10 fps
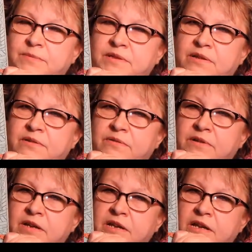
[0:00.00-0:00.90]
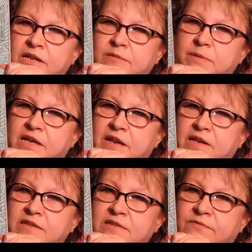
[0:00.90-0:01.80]
this one, though, is
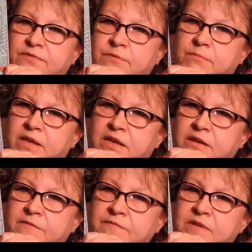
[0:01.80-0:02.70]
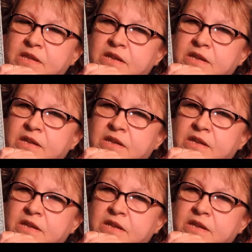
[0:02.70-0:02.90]
because for me,